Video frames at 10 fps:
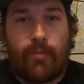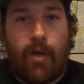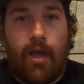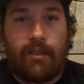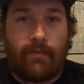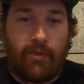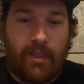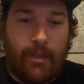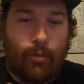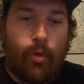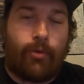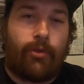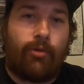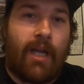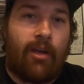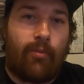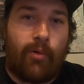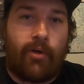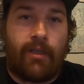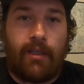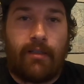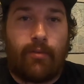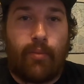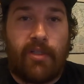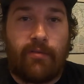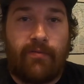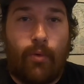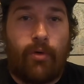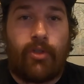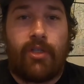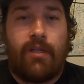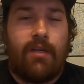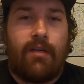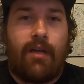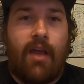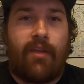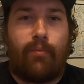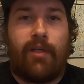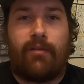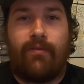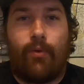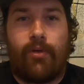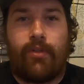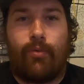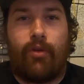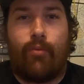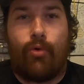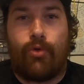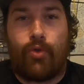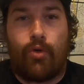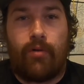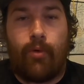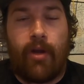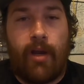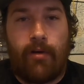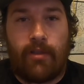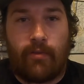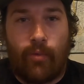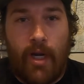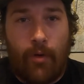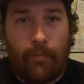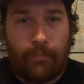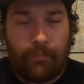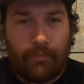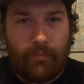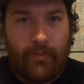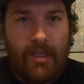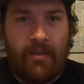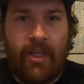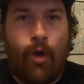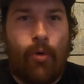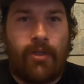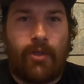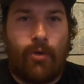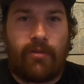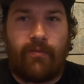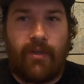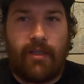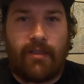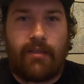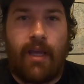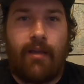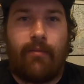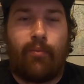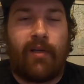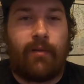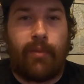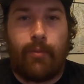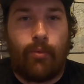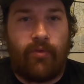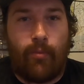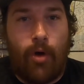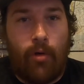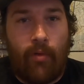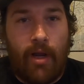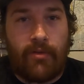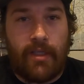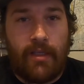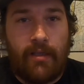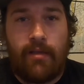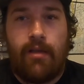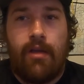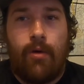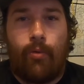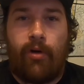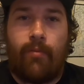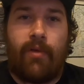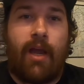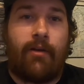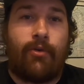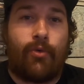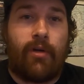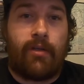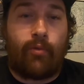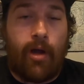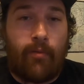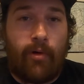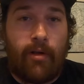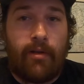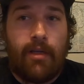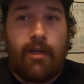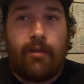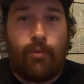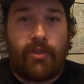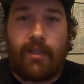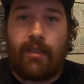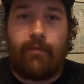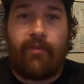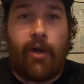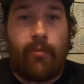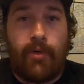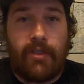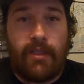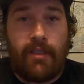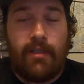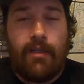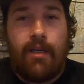spot is if you keep going through Gatlinburg into Pigeon Forge. I think Pigeon Forge is one of the more enjoyable areas around. They always host events that bring people from all around in. One of them I enjoy is Rod Run, which can get very busy.